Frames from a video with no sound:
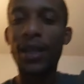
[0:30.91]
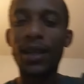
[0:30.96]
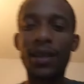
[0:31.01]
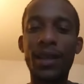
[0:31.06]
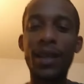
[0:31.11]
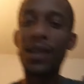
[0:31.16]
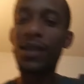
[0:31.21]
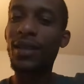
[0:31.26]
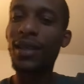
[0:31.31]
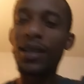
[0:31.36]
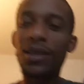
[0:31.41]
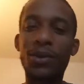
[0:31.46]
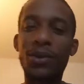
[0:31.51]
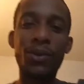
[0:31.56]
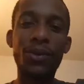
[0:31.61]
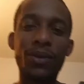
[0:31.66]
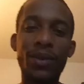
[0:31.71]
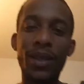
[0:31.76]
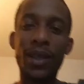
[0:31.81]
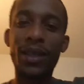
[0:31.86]
Niggas ain't
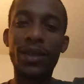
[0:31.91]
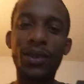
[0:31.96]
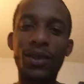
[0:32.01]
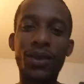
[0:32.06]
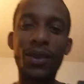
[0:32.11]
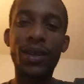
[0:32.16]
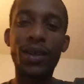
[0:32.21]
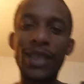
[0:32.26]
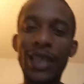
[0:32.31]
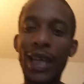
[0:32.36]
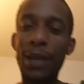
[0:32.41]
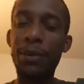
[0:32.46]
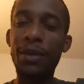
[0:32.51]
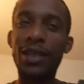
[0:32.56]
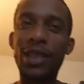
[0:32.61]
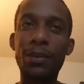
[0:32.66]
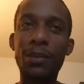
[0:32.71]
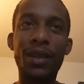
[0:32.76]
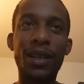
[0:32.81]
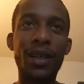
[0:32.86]
doing that, though. It be
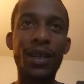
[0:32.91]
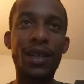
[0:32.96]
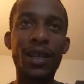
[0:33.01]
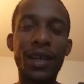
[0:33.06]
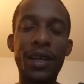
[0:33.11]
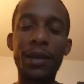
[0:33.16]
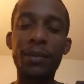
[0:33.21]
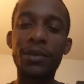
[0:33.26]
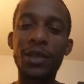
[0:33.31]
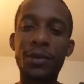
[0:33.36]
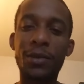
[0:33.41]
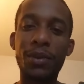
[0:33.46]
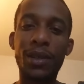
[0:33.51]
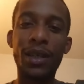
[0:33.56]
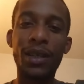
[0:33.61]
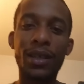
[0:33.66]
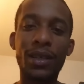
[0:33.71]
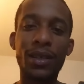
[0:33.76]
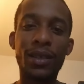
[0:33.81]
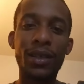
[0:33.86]
seem like Cam just be
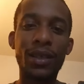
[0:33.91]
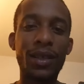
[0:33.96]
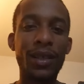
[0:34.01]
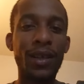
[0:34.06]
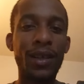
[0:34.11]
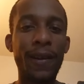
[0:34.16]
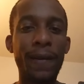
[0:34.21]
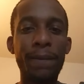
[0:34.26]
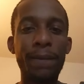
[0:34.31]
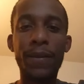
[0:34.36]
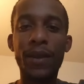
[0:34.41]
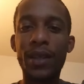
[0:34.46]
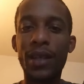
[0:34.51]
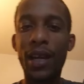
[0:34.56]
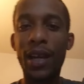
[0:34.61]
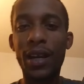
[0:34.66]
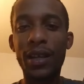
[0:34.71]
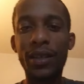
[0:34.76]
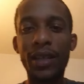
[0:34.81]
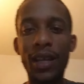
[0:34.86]
like,
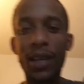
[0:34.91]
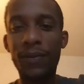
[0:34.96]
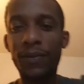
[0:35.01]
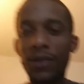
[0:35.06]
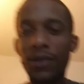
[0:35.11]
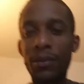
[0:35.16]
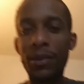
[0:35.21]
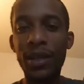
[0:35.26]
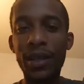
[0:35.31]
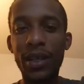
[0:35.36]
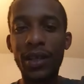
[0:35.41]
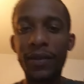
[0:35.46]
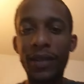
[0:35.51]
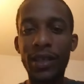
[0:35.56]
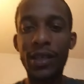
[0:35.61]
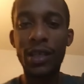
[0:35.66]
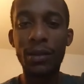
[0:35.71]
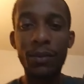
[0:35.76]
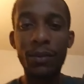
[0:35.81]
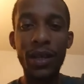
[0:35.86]
everything ain't for the media. That
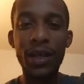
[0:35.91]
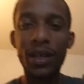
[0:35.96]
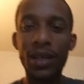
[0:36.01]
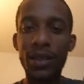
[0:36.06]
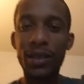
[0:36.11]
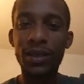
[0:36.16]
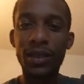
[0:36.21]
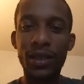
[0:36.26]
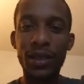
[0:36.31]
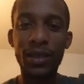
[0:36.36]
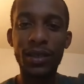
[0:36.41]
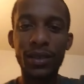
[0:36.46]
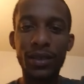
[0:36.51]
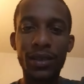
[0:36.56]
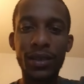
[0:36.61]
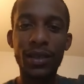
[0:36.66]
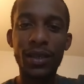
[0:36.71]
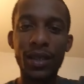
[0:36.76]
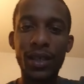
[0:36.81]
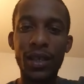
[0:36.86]
shit, man. like,
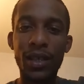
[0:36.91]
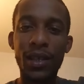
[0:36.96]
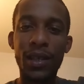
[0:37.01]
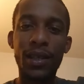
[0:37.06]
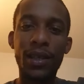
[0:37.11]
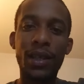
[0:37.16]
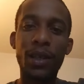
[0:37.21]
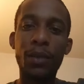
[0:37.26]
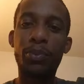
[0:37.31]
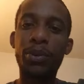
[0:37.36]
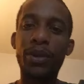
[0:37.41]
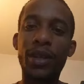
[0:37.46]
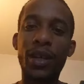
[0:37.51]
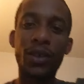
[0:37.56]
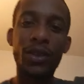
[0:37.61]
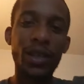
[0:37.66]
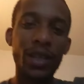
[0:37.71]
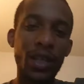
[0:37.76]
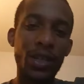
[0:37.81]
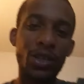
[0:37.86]
you put it out
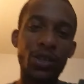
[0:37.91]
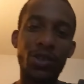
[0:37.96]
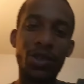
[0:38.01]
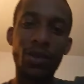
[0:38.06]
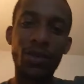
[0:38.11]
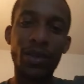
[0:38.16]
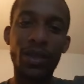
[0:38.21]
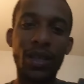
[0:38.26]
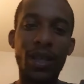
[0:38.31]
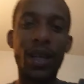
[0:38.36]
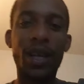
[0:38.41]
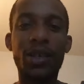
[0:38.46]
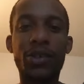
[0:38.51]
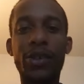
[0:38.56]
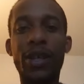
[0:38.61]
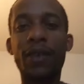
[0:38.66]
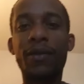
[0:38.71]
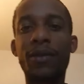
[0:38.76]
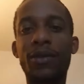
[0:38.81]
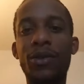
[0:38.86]
there that you sold his
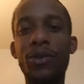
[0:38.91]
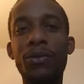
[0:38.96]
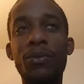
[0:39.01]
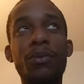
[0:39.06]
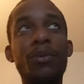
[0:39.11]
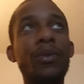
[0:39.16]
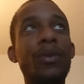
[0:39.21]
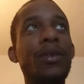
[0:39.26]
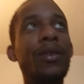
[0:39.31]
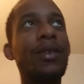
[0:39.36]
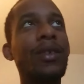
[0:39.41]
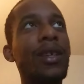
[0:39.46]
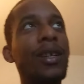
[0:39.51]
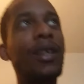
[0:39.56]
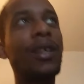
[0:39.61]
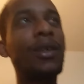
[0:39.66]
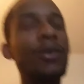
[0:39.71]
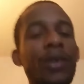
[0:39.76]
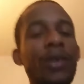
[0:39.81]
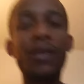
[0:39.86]
contract with two. Yeah, you
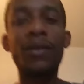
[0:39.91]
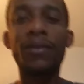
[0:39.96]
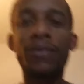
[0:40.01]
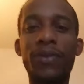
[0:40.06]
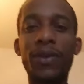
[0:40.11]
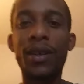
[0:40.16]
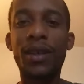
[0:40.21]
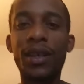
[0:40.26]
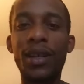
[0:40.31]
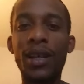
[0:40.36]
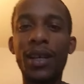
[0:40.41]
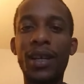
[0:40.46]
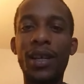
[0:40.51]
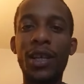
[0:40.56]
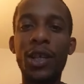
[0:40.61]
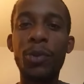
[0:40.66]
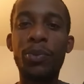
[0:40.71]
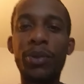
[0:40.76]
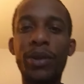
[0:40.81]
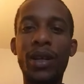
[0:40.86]
don't give a fuck.
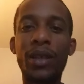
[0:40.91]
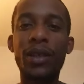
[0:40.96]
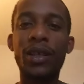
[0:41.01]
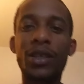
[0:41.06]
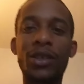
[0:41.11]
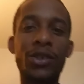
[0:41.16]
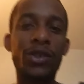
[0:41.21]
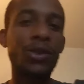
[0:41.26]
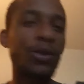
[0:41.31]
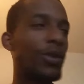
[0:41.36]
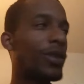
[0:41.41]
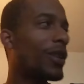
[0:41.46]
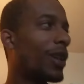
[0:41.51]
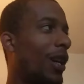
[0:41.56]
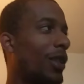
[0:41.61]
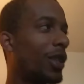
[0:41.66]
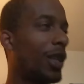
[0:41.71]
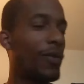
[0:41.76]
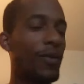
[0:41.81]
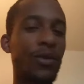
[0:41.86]
You put it out there that you sold his
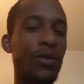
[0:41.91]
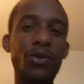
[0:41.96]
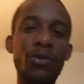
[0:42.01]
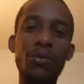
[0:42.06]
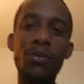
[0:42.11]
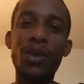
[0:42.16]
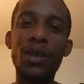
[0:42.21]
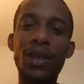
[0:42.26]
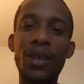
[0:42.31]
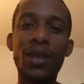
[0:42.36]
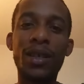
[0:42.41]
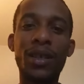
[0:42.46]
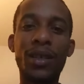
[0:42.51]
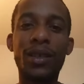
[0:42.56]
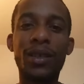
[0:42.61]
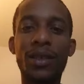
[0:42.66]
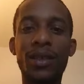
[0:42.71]
contract with two million.